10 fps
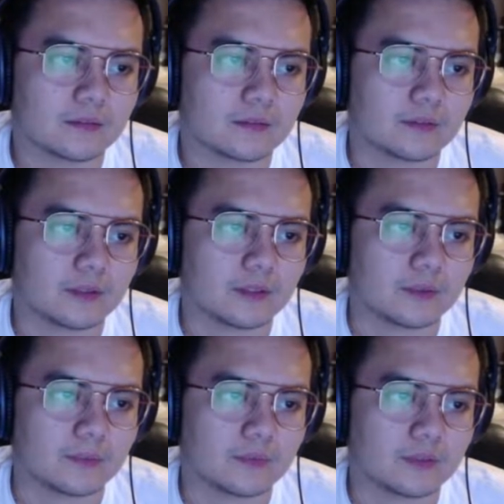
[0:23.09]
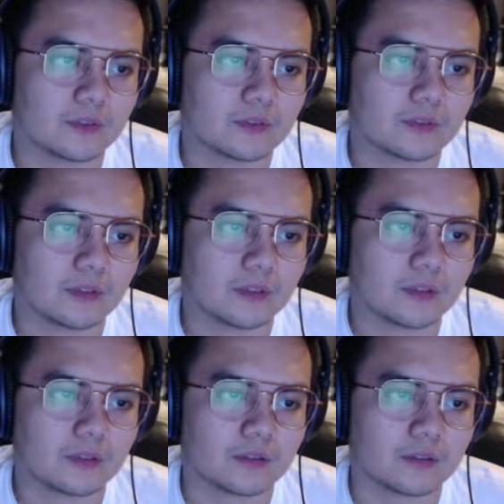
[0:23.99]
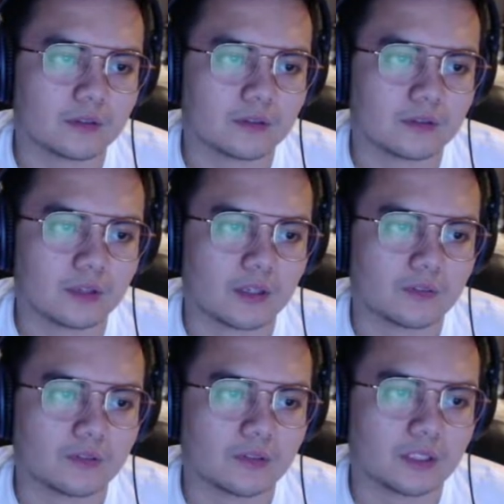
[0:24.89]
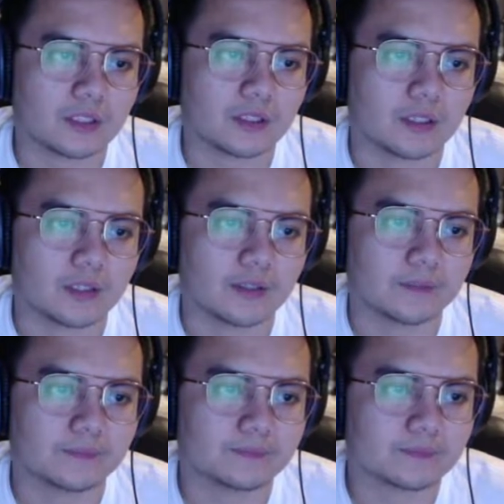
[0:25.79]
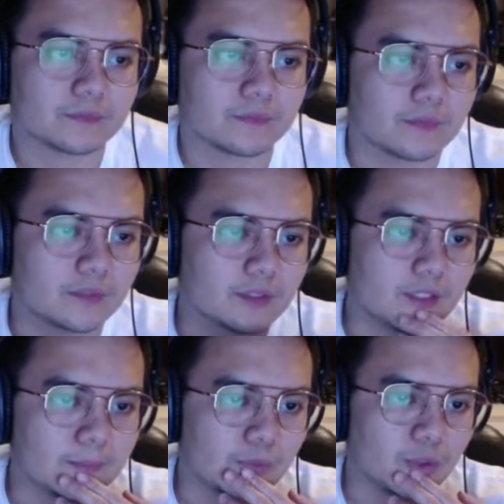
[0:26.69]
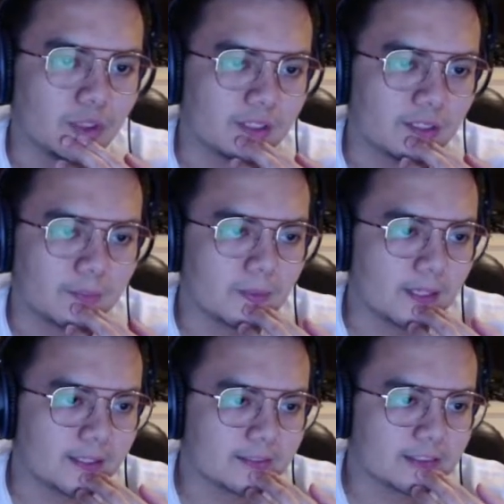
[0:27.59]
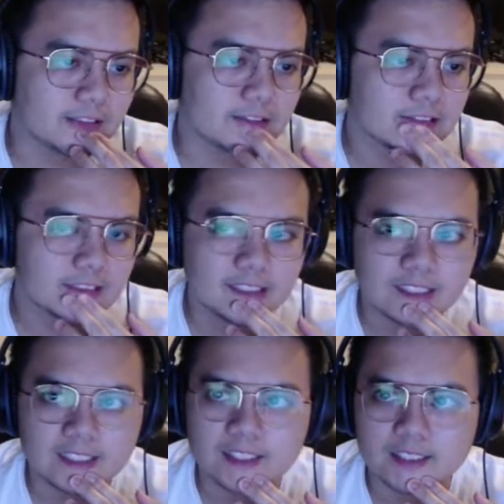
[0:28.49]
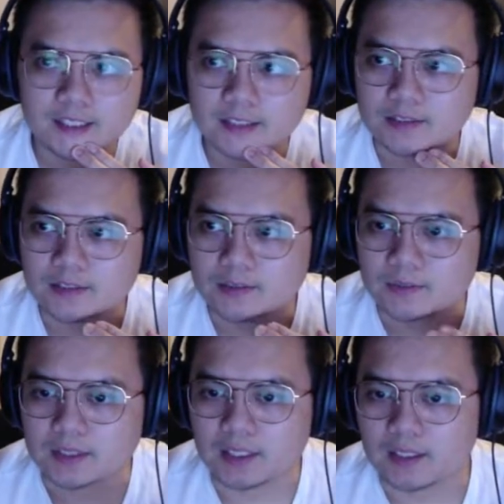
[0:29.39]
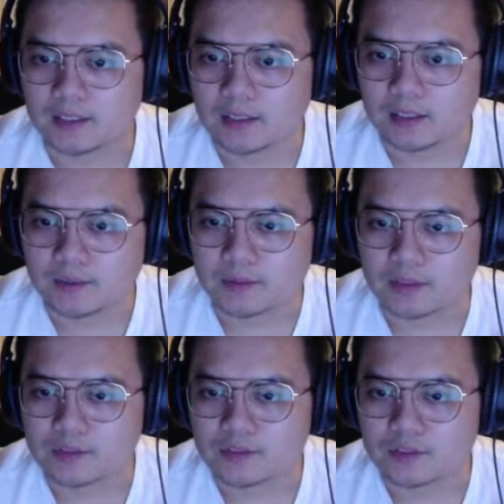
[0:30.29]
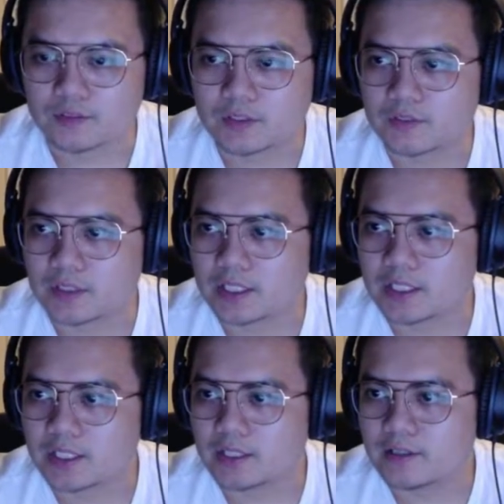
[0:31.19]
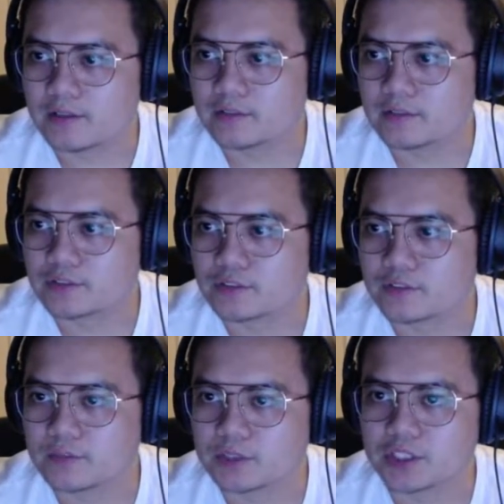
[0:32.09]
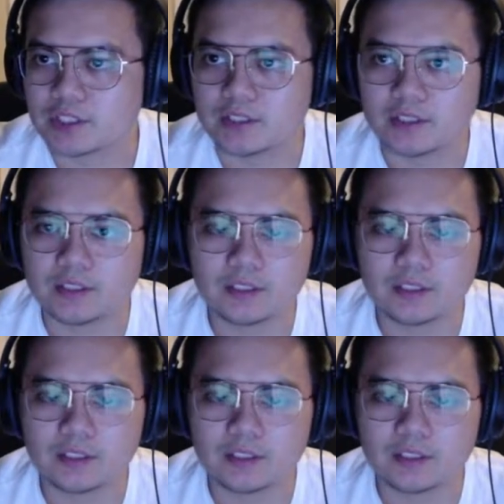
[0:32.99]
See, before we start, okay, I've already imported the appliances. So we got our server running here, our server machine,